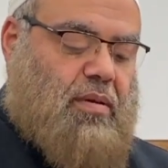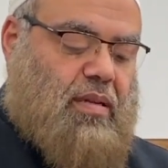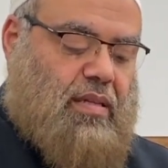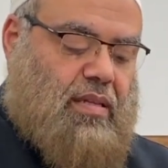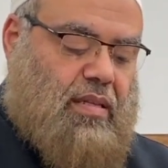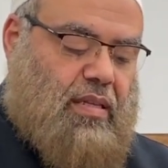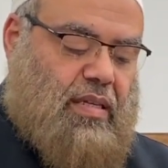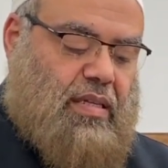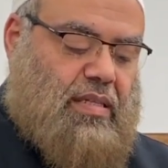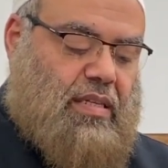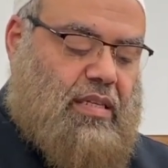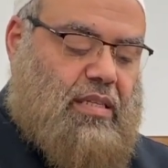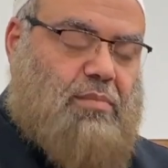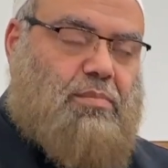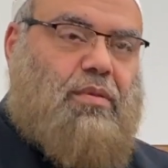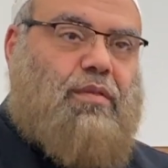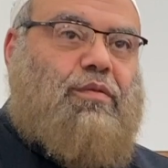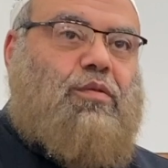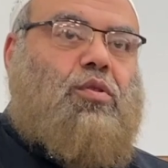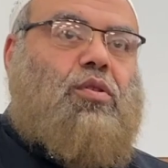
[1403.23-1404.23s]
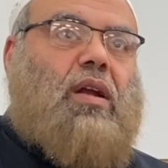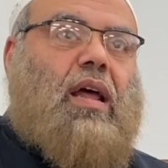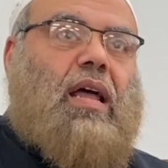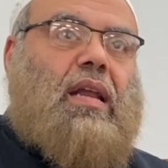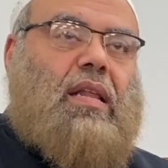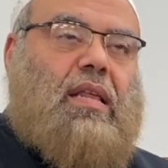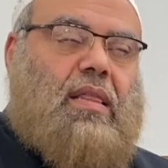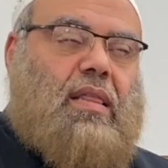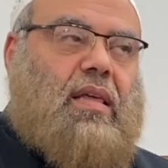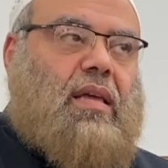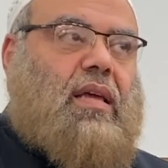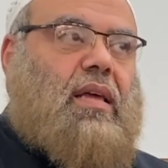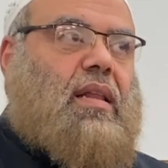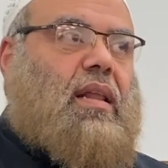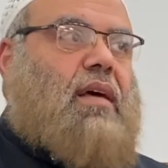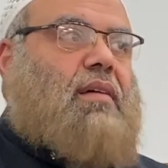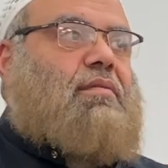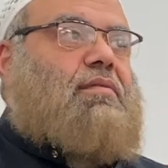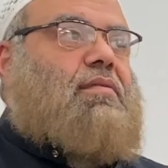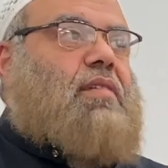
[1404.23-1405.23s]
but this is before anything and
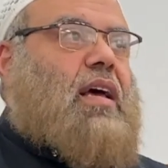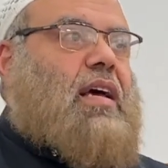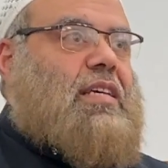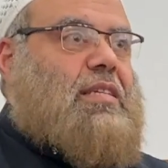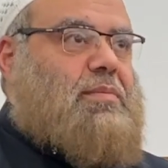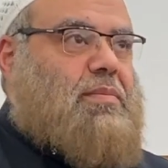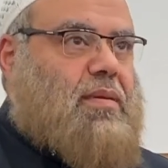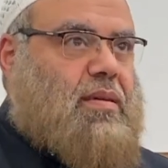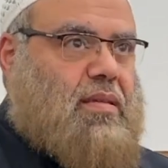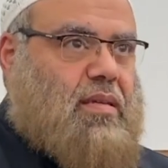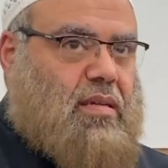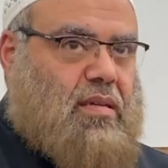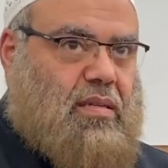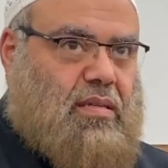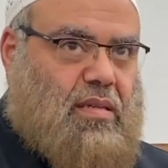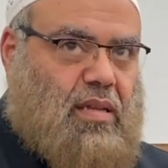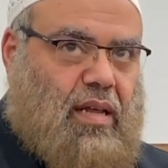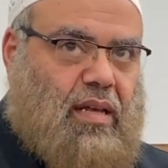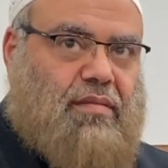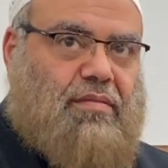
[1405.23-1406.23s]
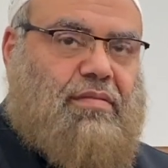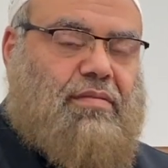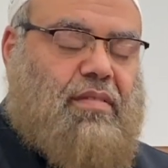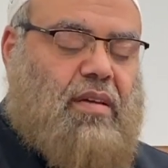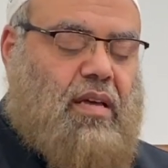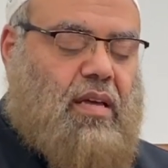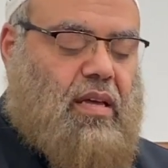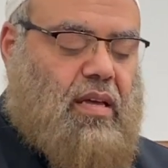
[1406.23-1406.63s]
every aspect in his life,